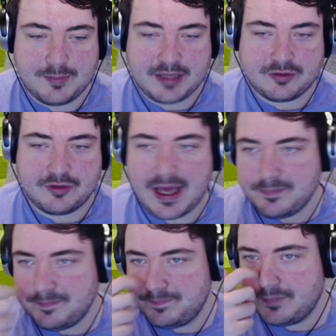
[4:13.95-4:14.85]
match
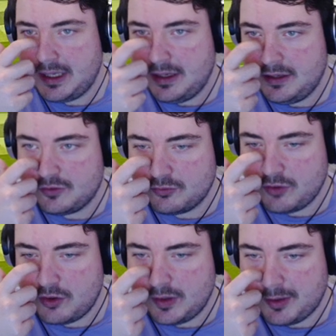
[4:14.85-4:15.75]
then. So
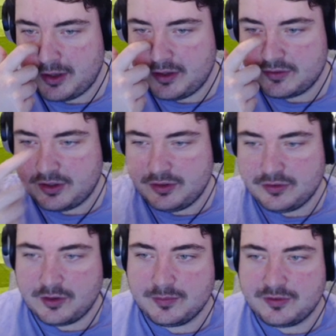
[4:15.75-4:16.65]
Rory Burns and
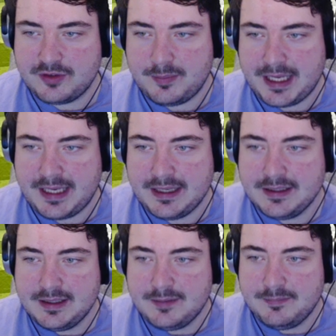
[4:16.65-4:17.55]
Dom Sibley,
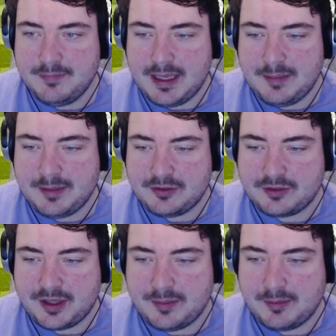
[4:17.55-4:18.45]
maybe
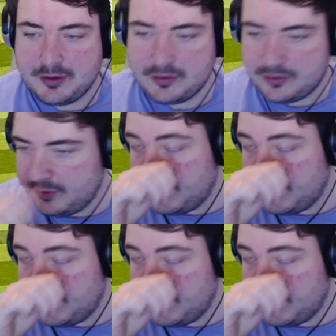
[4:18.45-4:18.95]
just keep them on two